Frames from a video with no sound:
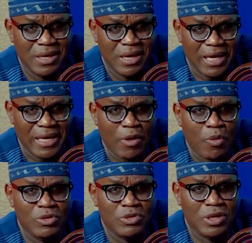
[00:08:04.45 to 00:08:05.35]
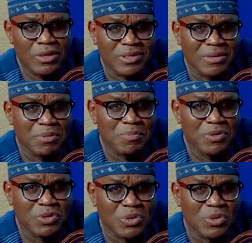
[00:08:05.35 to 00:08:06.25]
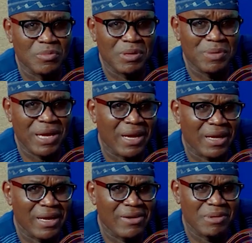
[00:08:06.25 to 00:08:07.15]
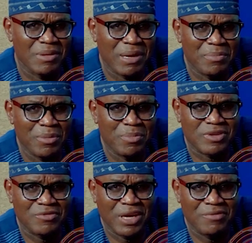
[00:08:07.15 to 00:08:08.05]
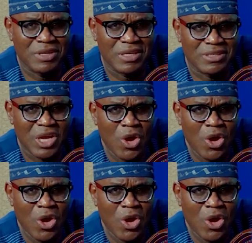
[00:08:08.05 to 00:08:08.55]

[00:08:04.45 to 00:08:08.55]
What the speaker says: And I want some people to go. Maybe I can't remember. Maybe it's 5 days.